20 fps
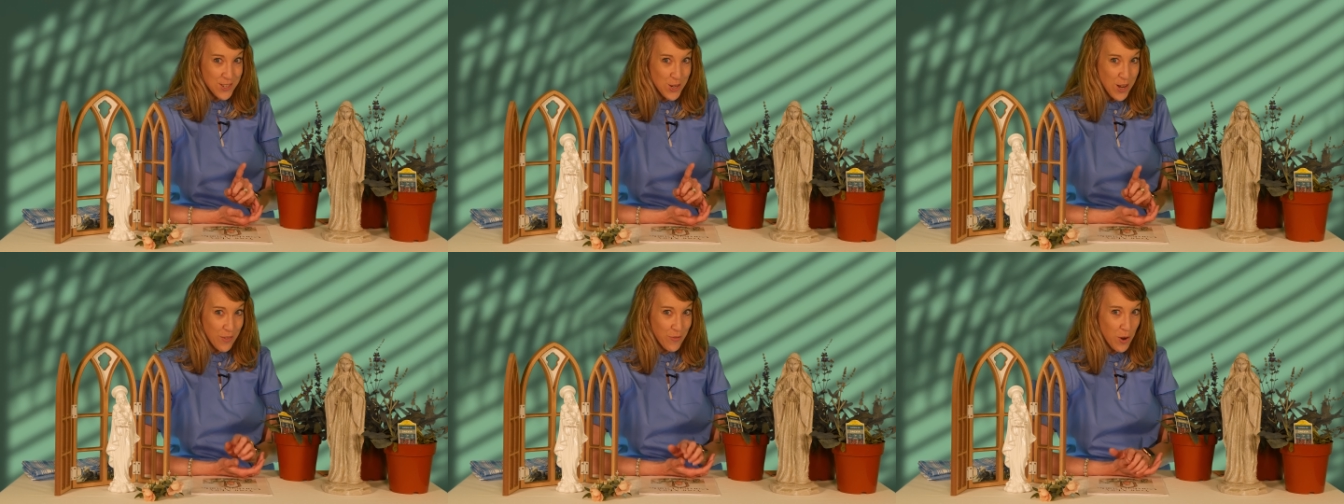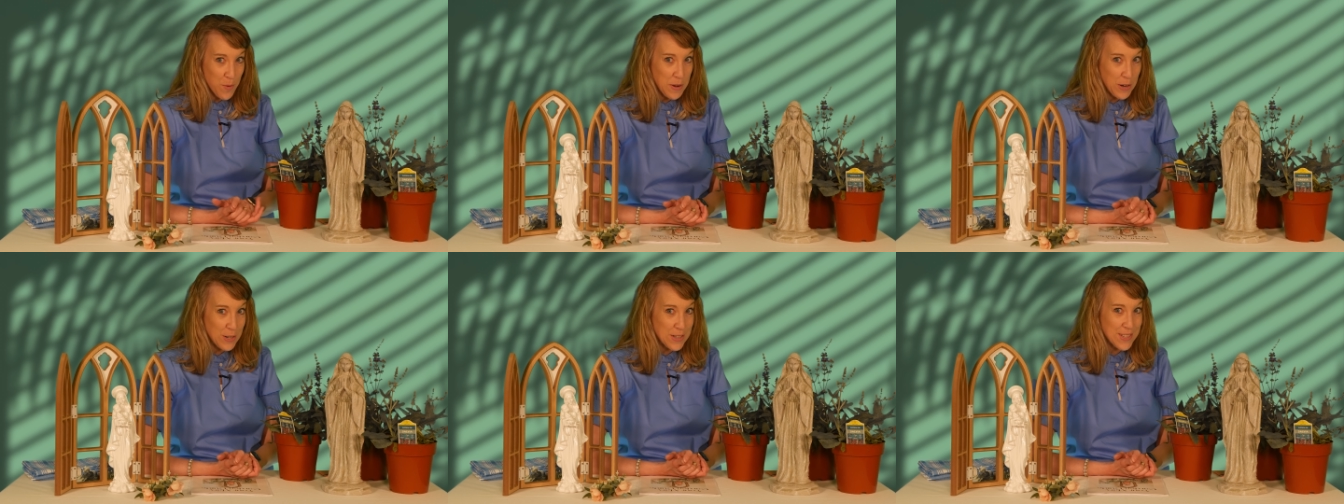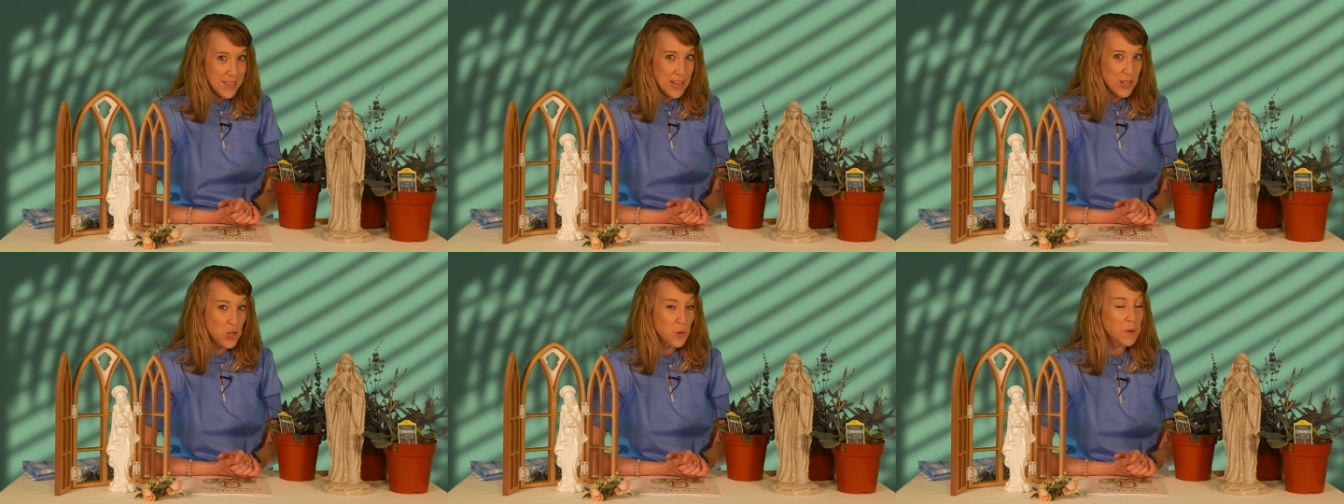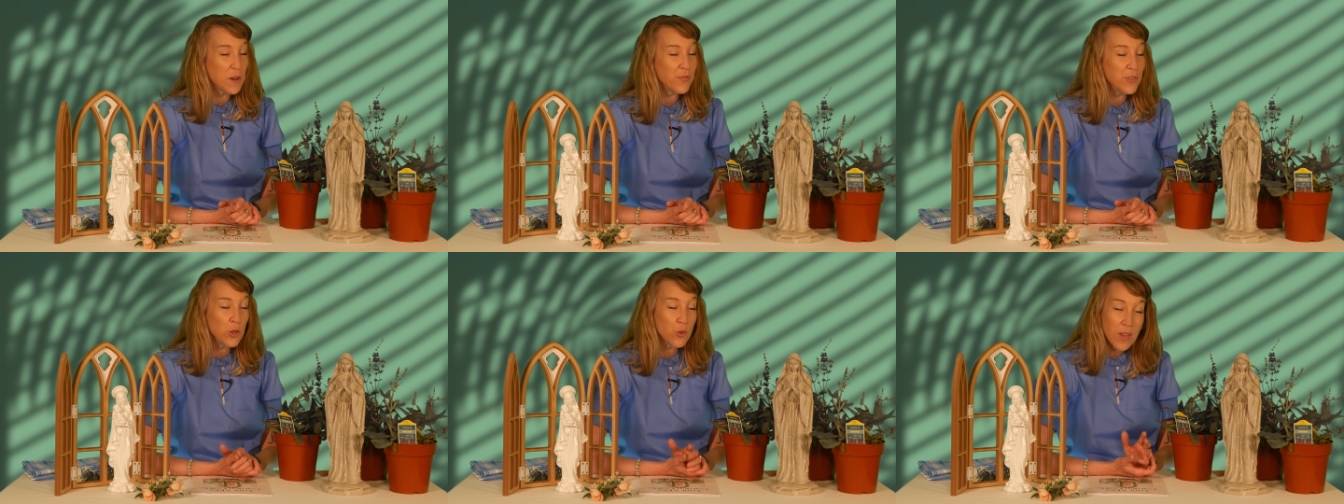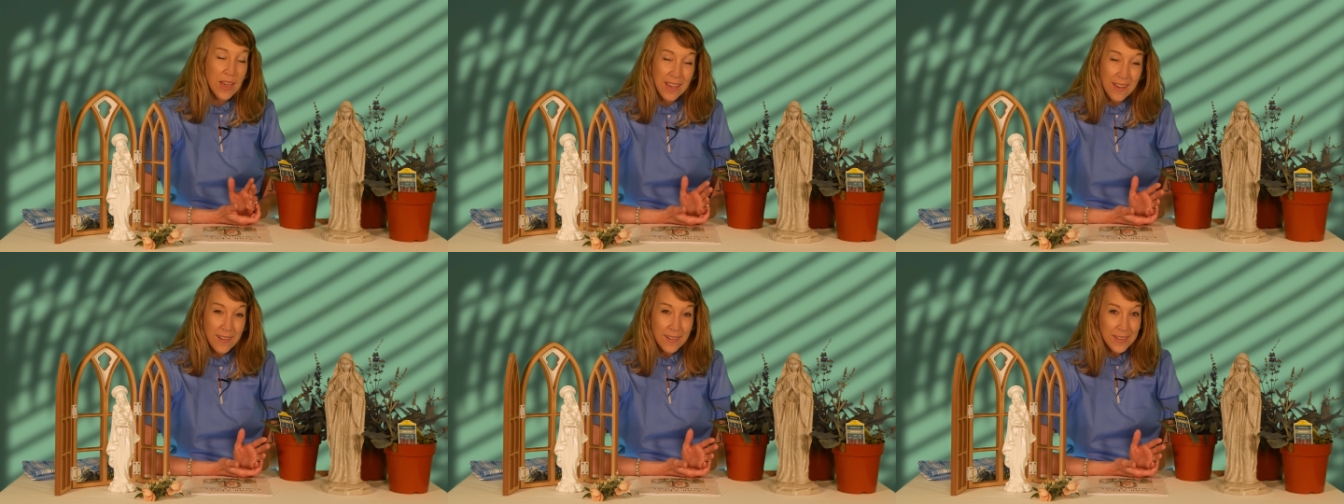check for mary statue but if you
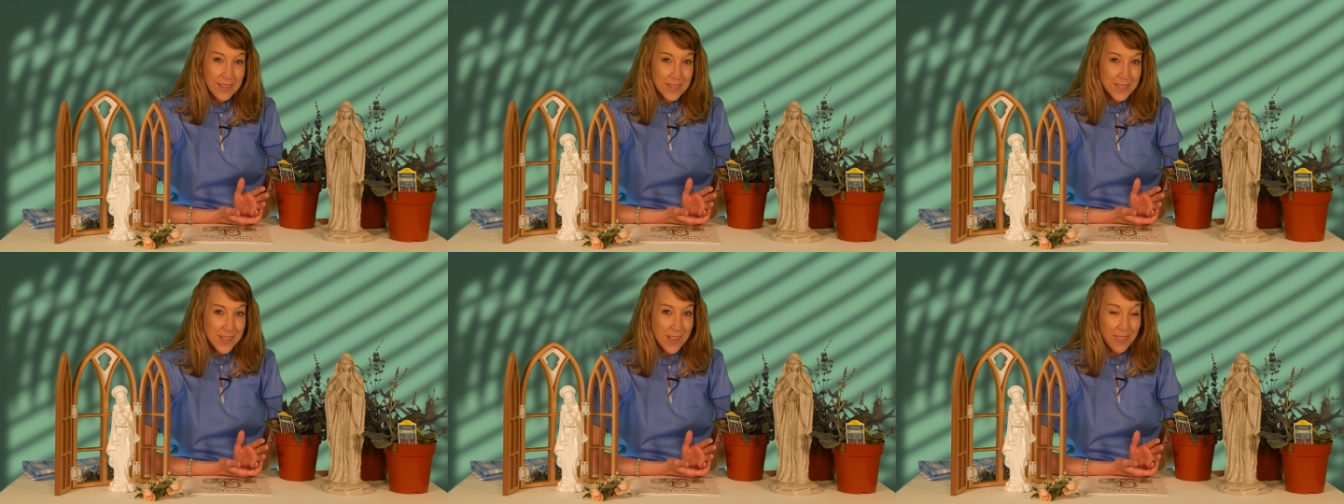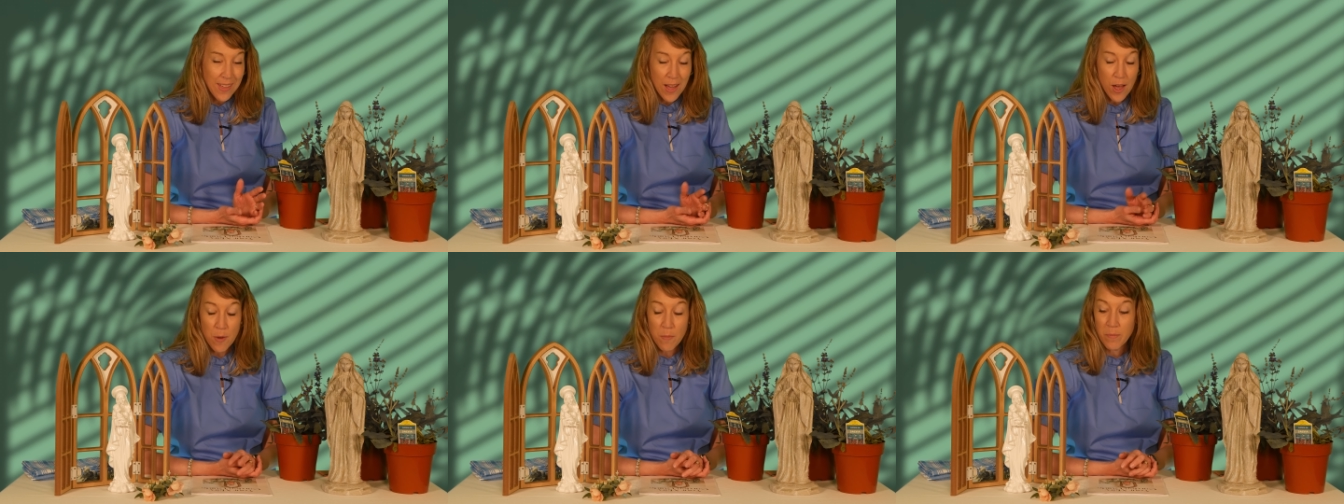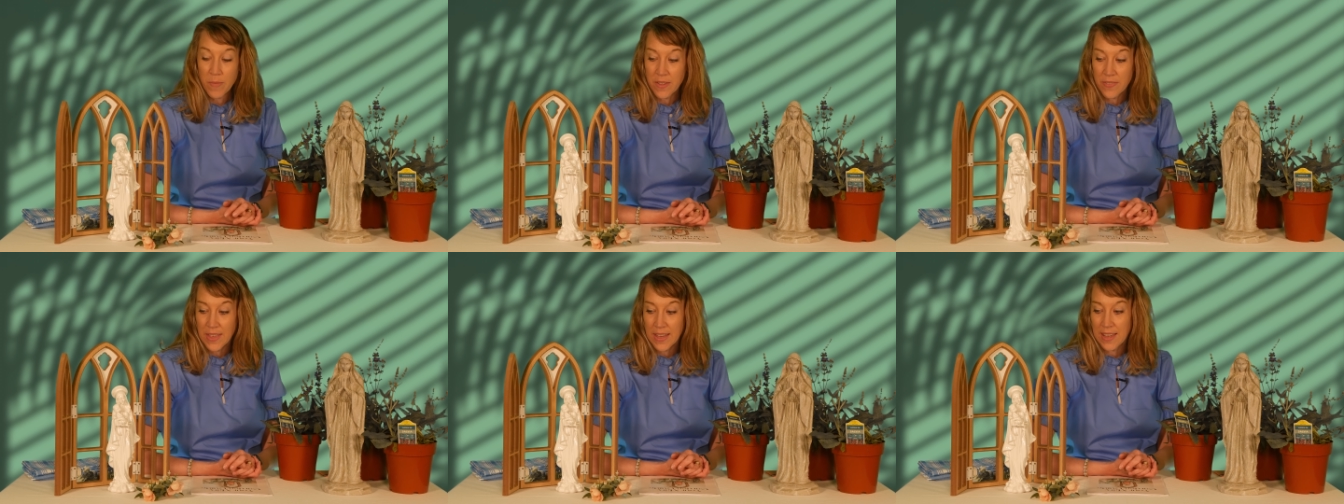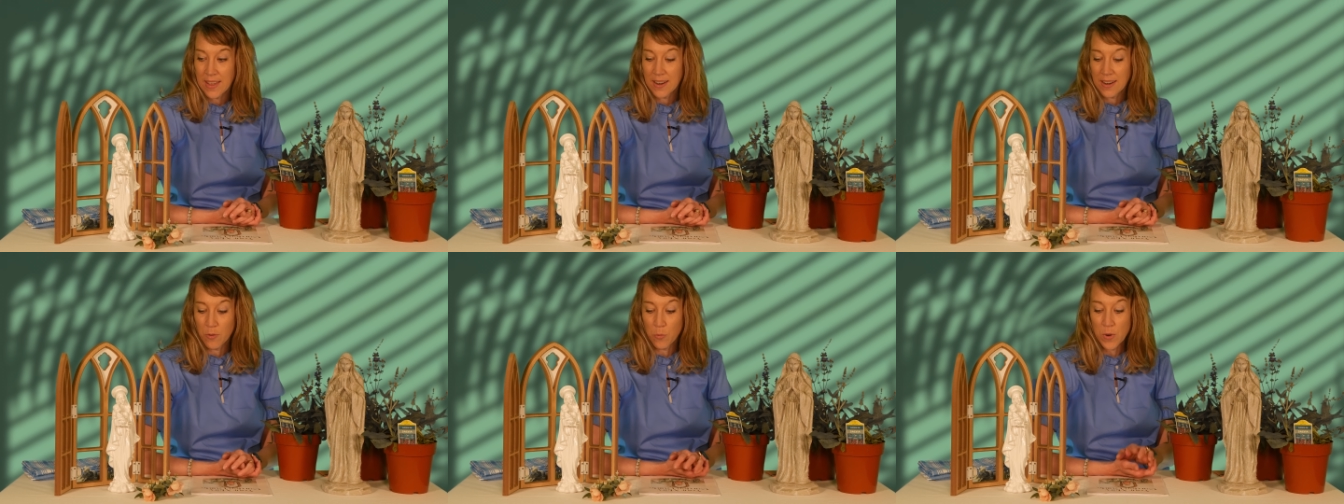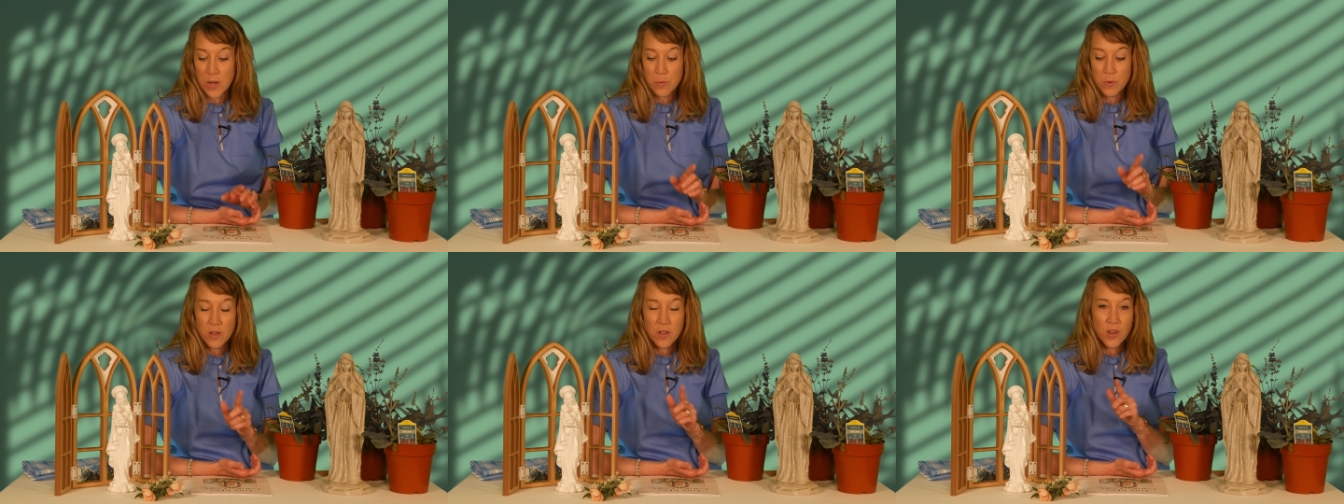can't get to them then
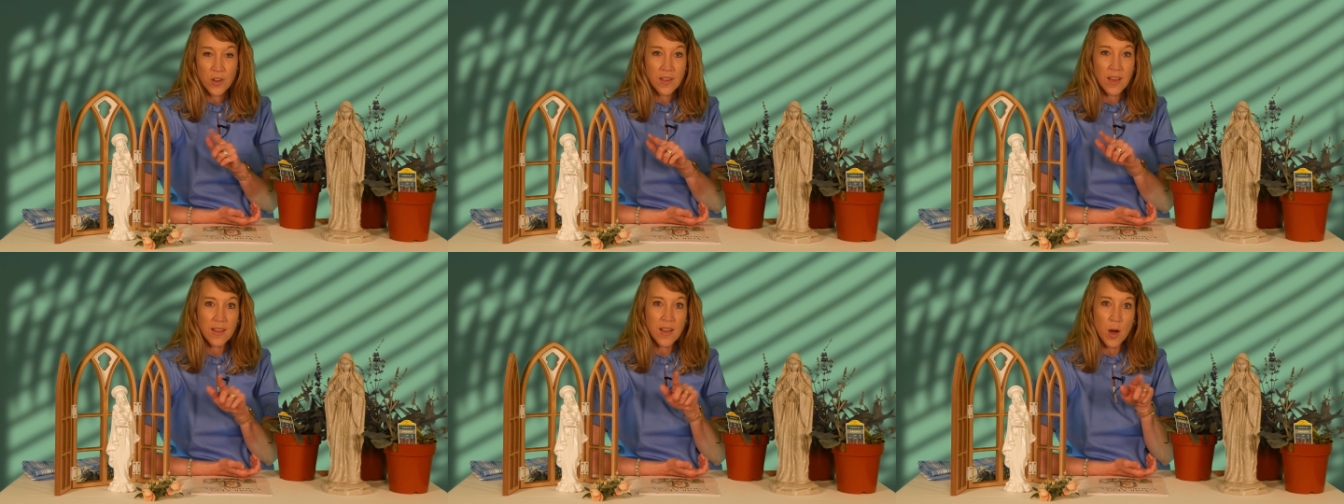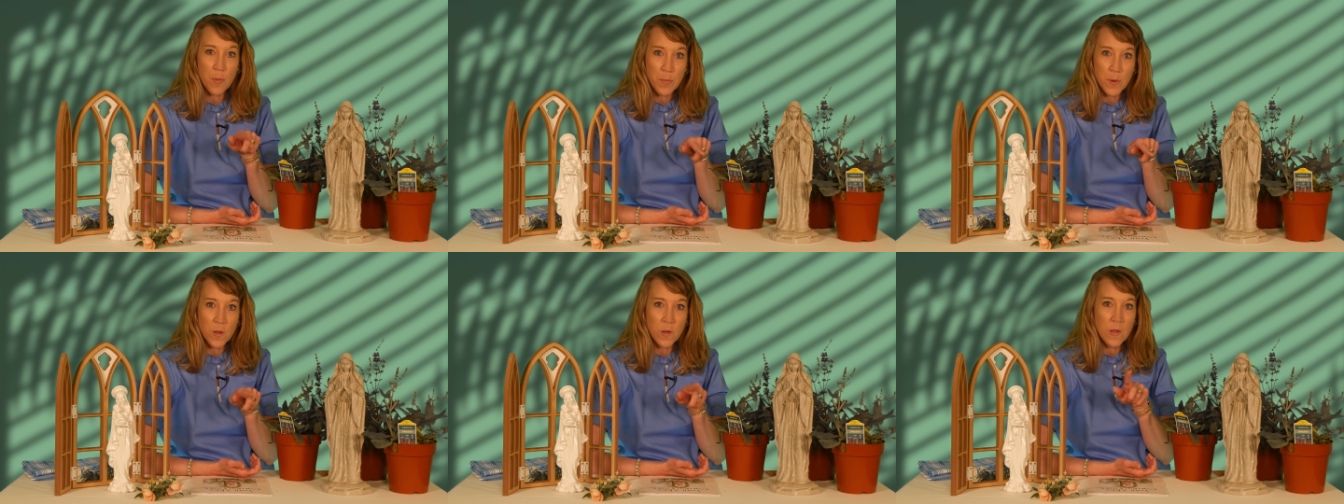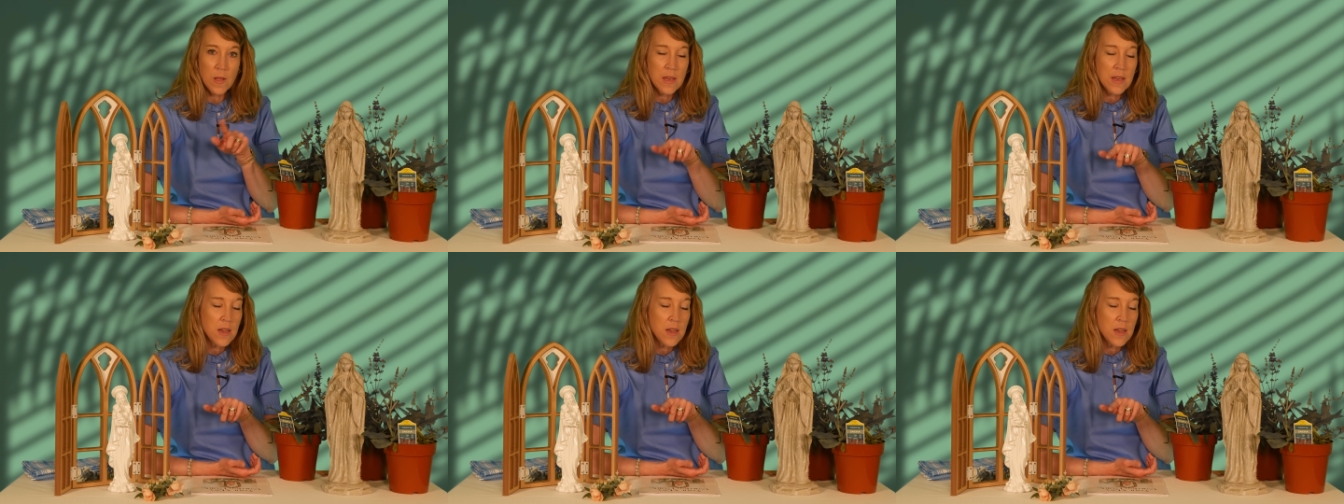we will hook a couple